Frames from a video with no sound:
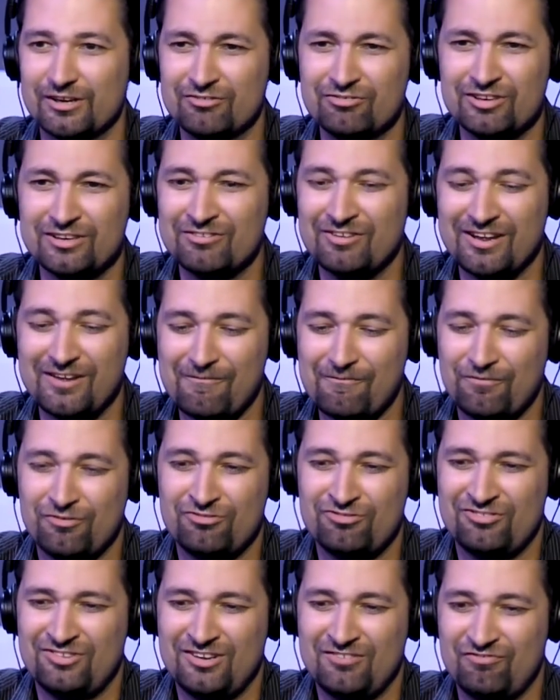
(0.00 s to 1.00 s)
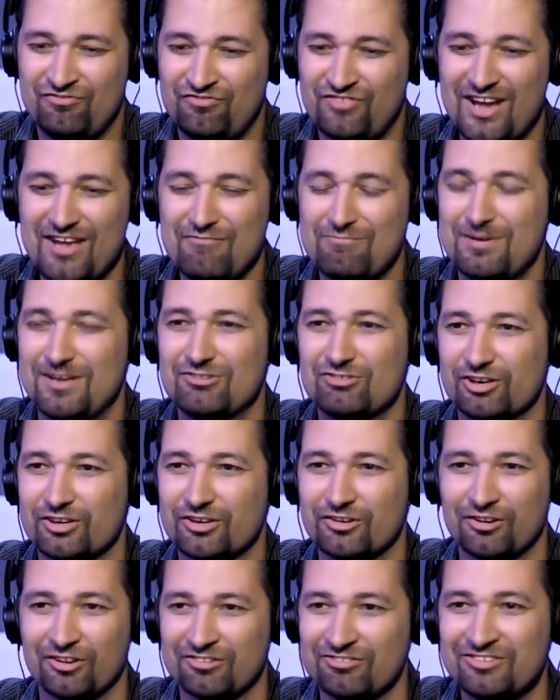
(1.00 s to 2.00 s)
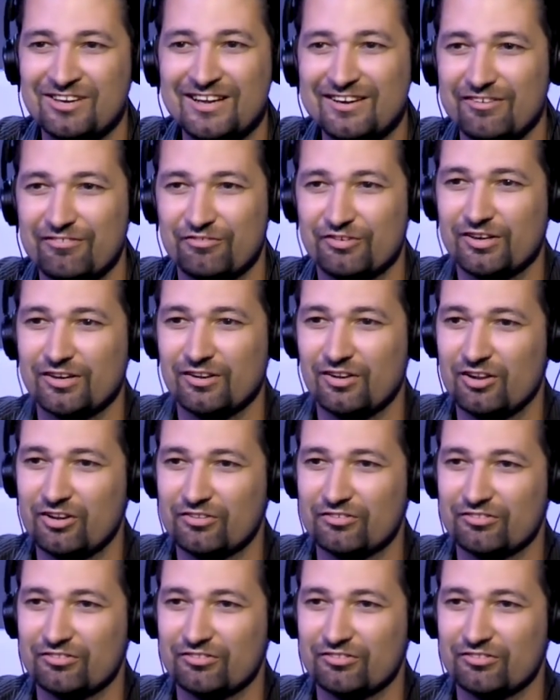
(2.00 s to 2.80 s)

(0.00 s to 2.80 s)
It's, it's like a five-page article. It's not a very long.